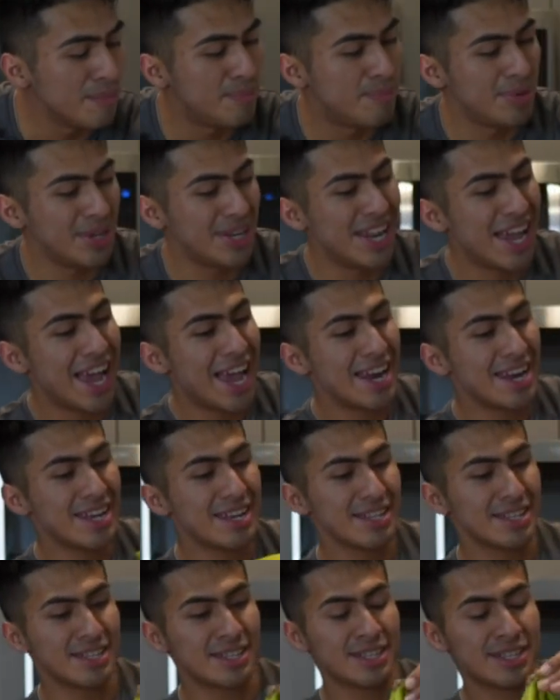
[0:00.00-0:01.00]

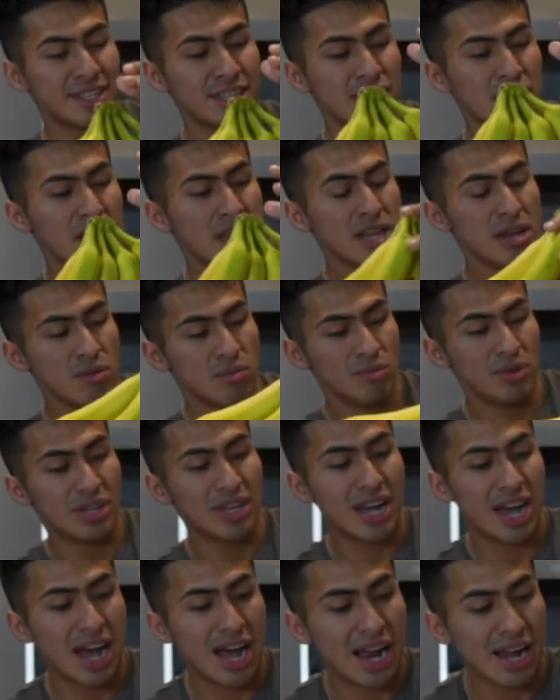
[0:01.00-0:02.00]
bananas, we
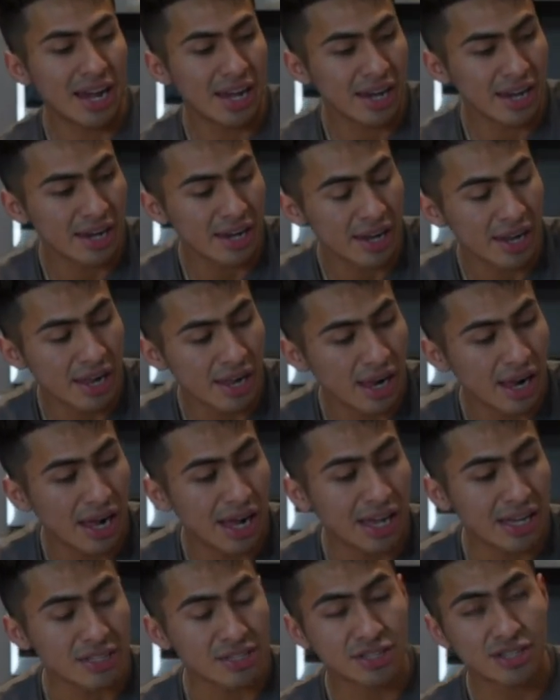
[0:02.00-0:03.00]
got
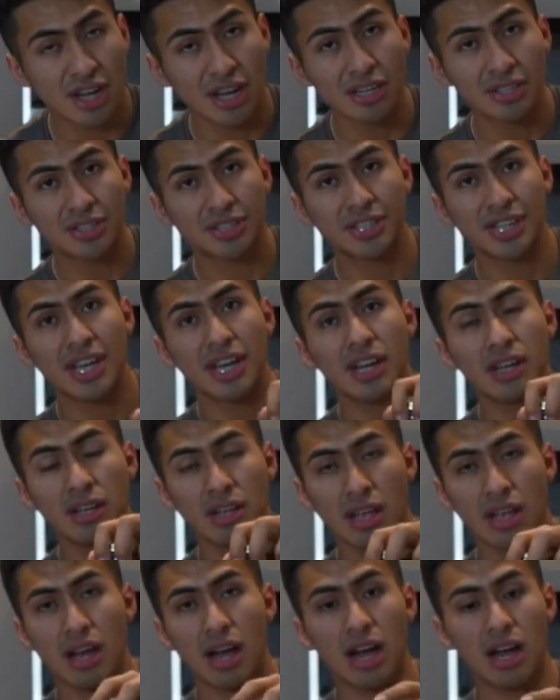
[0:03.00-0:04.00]
uh, salsa.
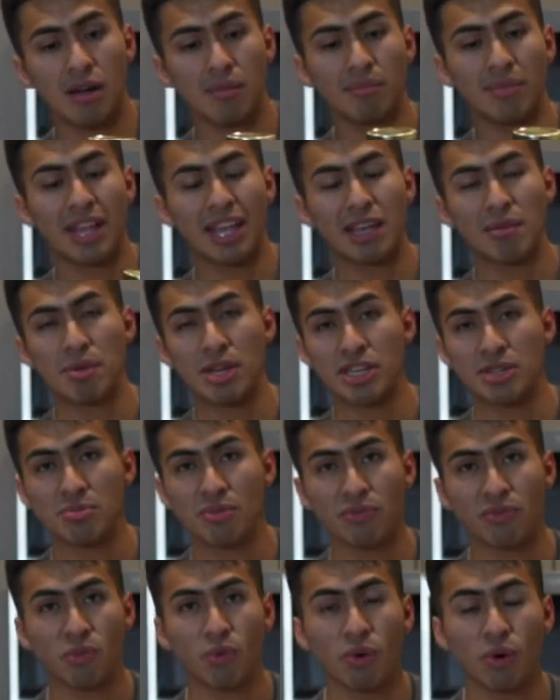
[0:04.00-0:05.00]
Um, like I
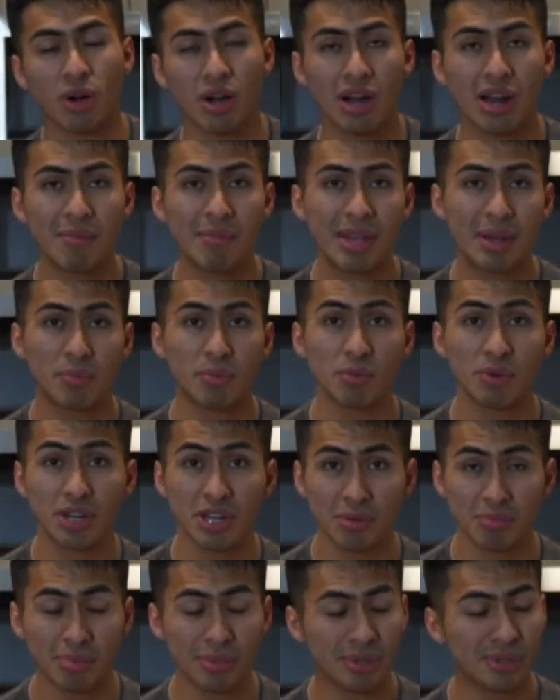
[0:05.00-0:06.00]
mentioned before, I make
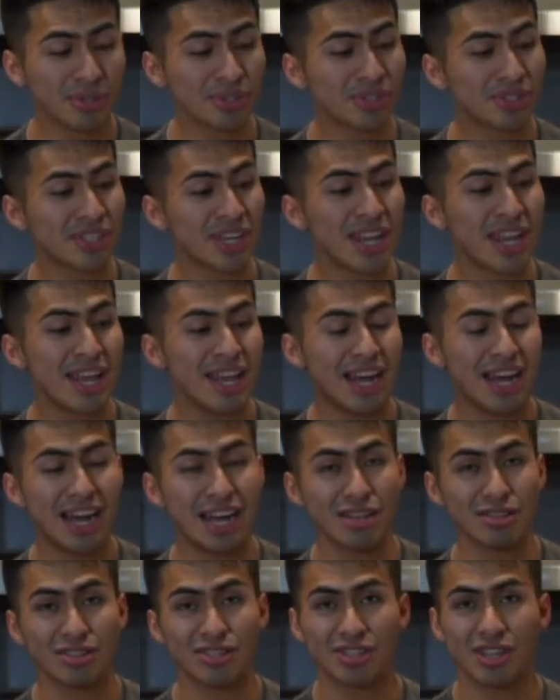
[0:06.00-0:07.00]
burrito bowls.
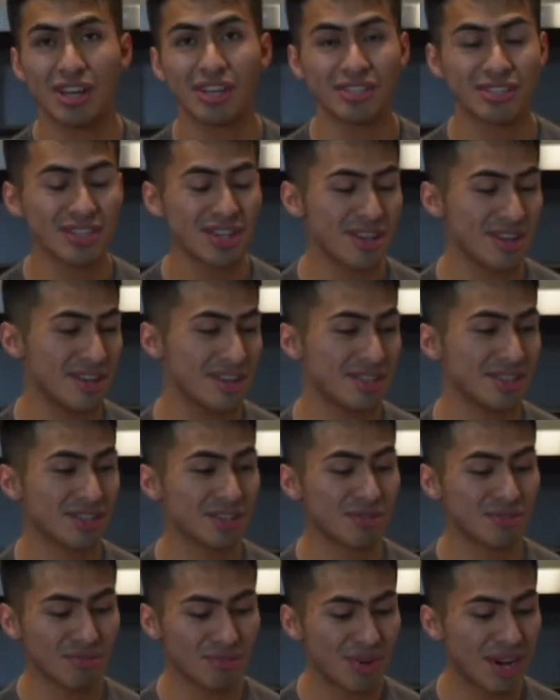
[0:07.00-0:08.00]
Uh, salsa is
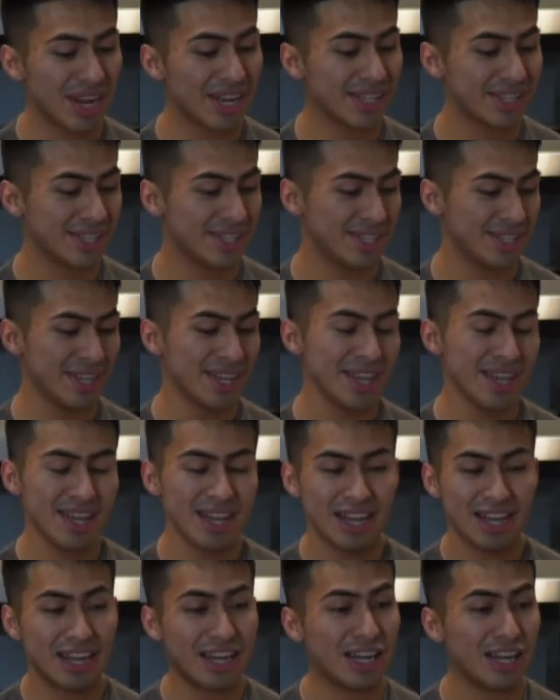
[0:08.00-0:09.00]
great.
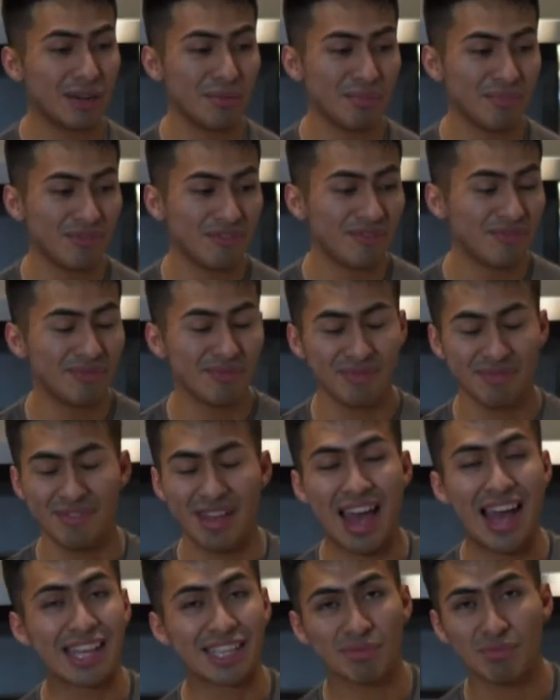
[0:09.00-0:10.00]
Um,
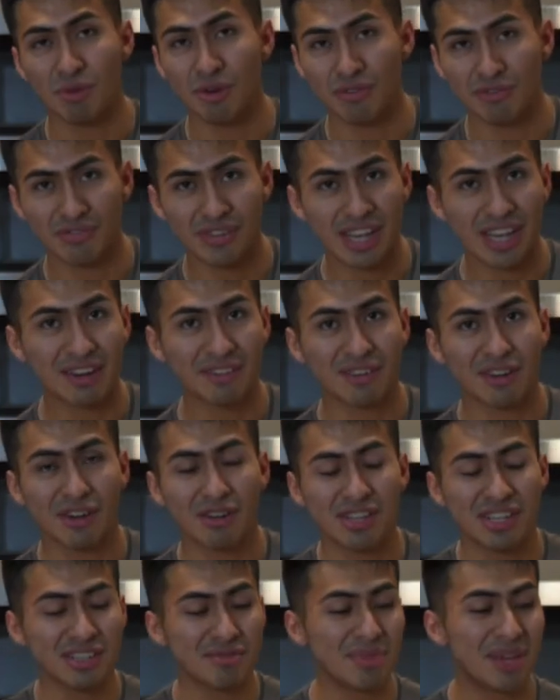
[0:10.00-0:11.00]
adds more flavor,
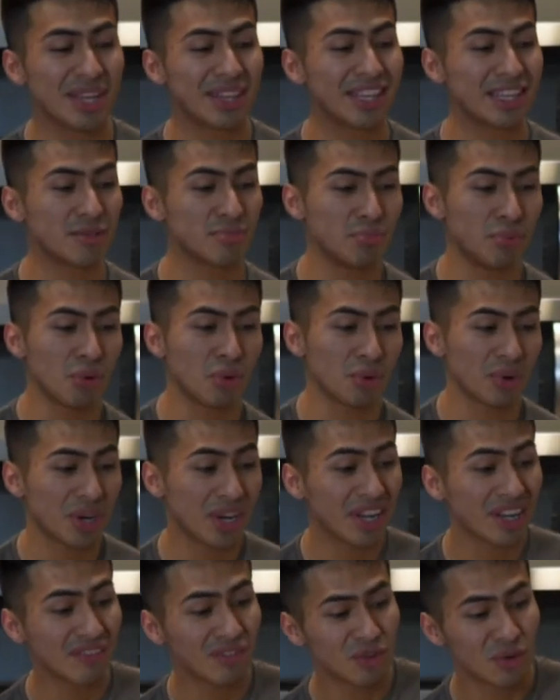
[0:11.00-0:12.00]
doesn't make things
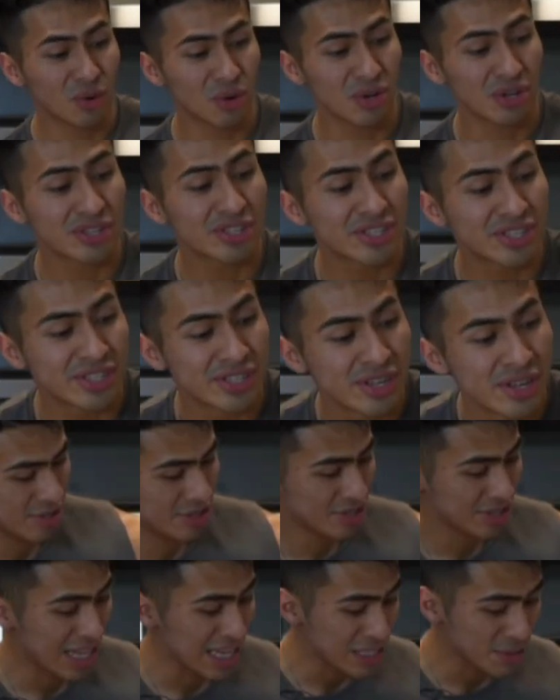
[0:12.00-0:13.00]
boring, of course.
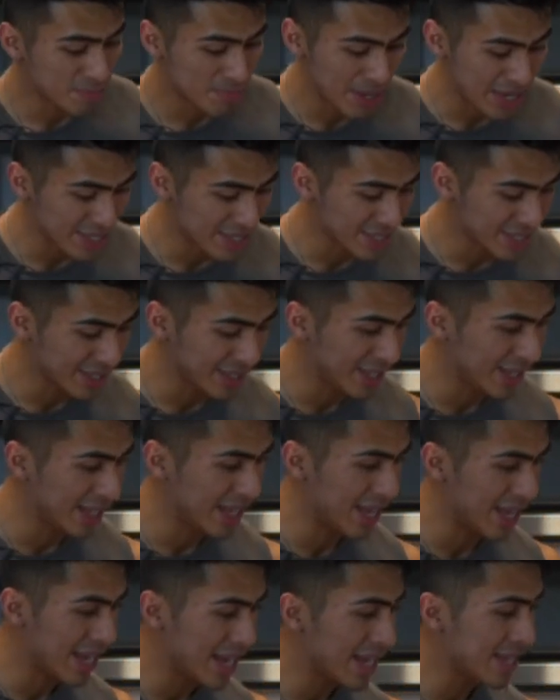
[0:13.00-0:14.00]
So that's
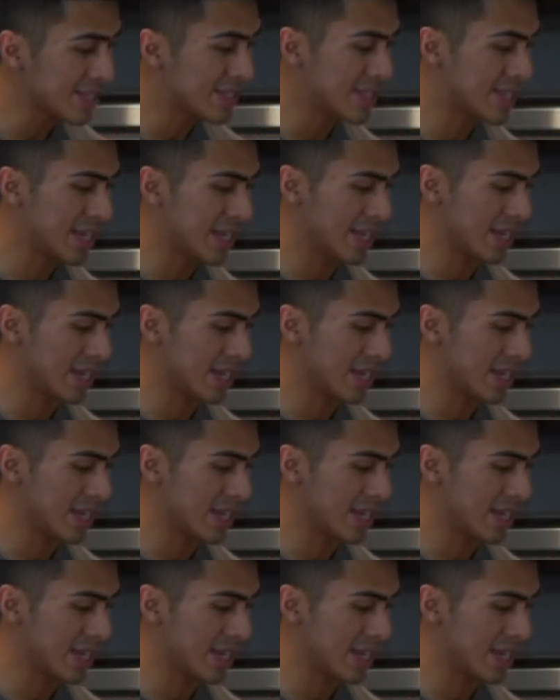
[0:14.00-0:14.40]
basically it.